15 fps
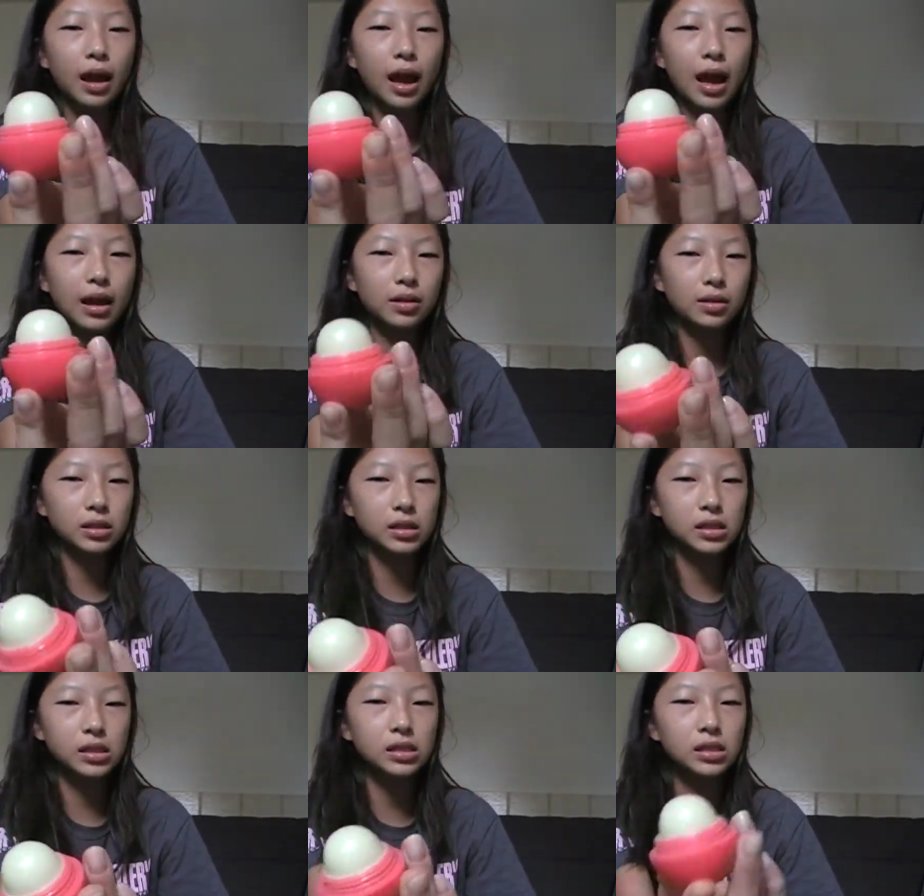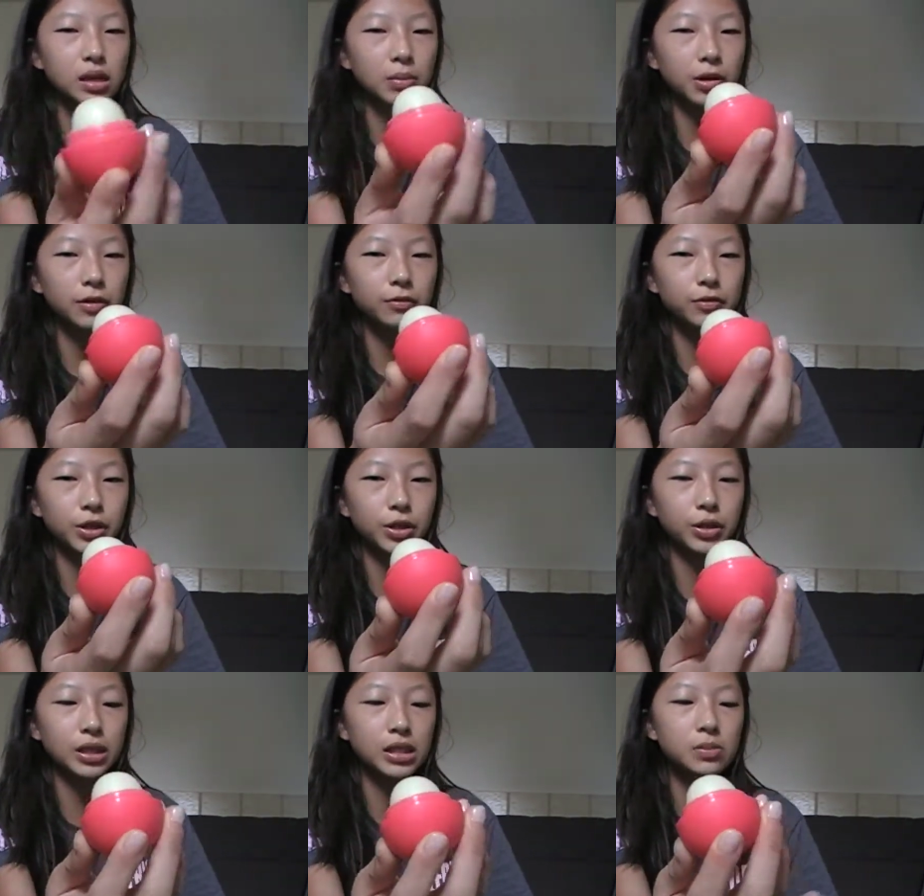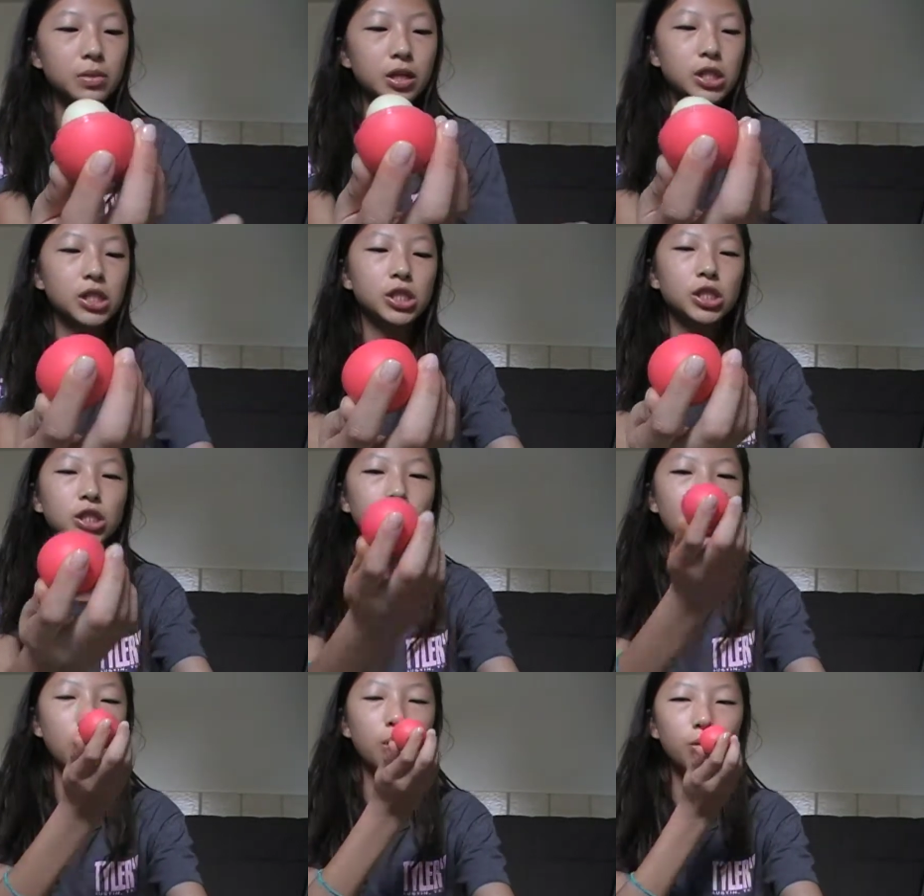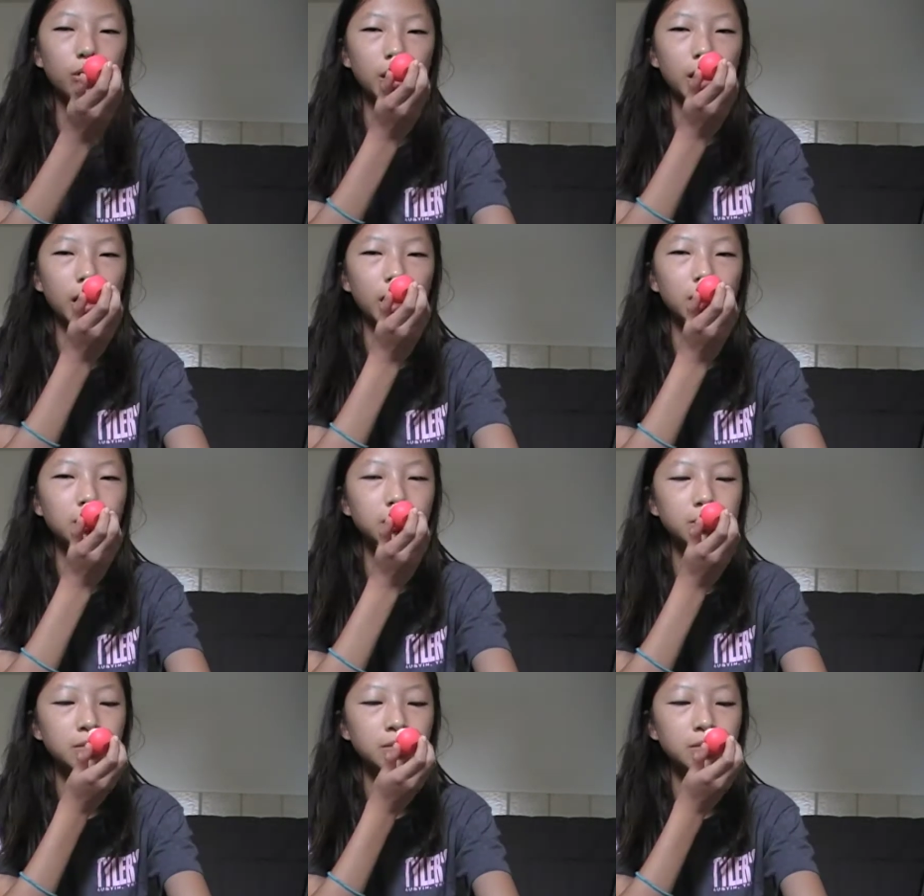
and this is in Summer Fruit. It smells so good.